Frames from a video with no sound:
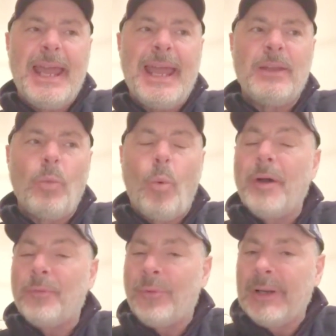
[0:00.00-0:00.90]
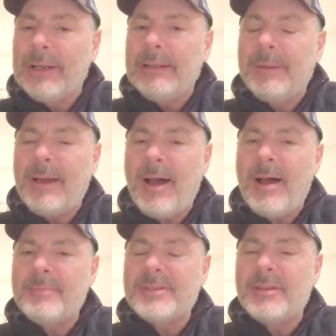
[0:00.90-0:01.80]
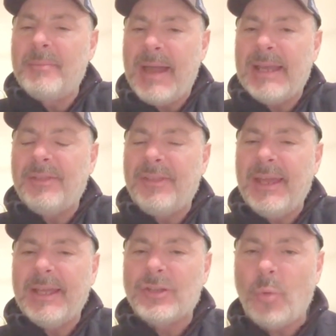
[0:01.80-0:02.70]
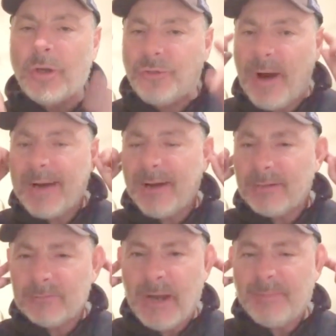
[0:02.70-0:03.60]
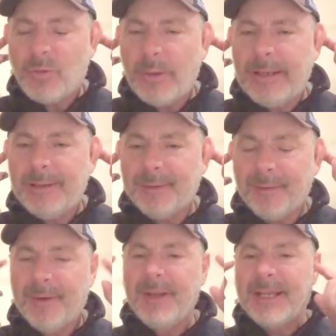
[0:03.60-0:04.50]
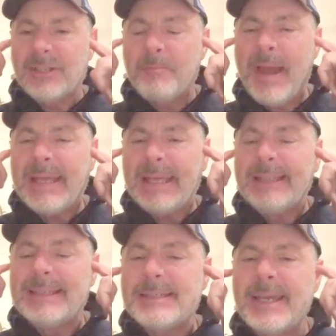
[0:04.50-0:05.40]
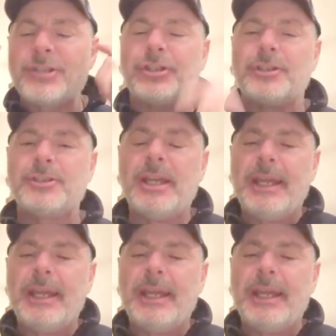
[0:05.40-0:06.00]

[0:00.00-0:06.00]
And what really becomes the main thing is what's right here, right between here, is making decisions.